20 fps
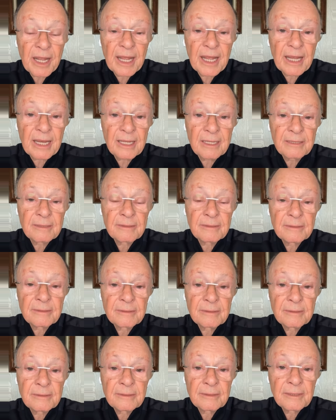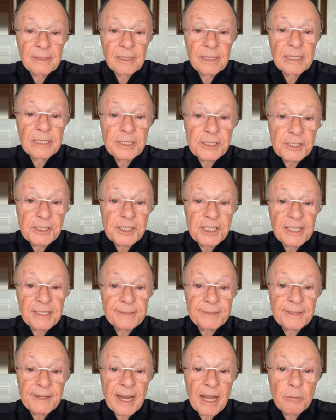But before we do so,
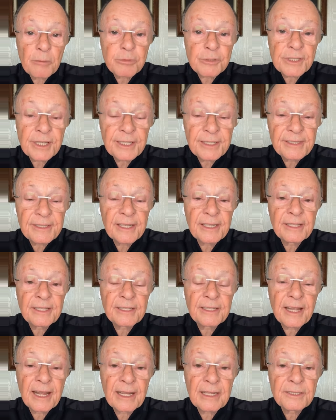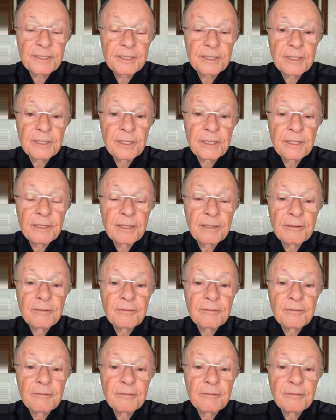before we enter eternity,